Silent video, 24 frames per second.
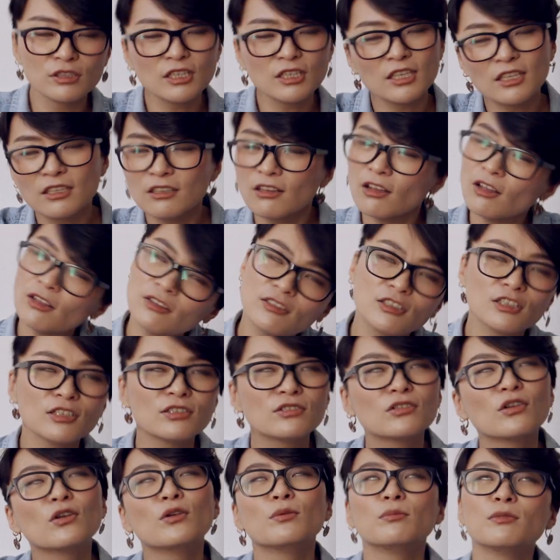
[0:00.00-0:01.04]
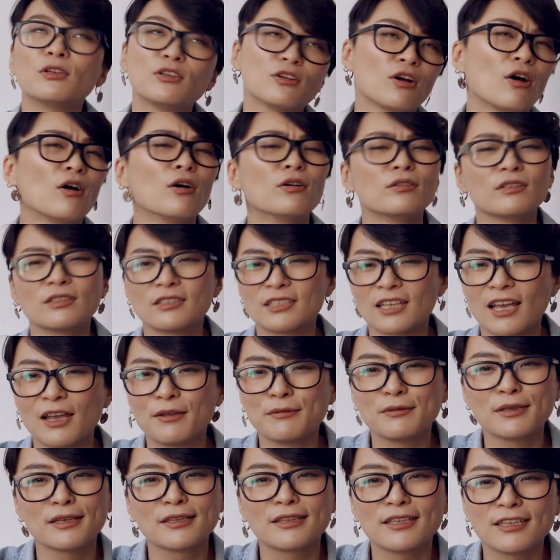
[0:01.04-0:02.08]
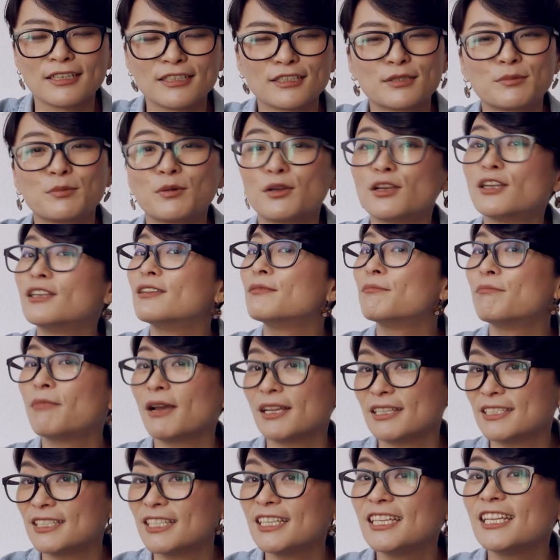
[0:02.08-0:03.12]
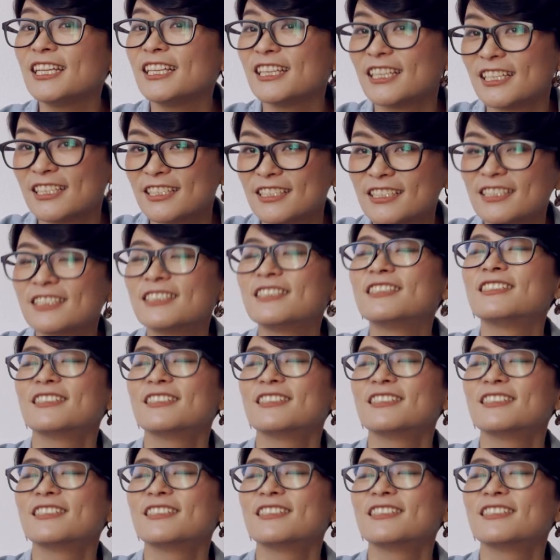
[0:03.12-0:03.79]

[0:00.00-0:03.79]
ti, da, di, sol, mi all the time like this, but by singing this,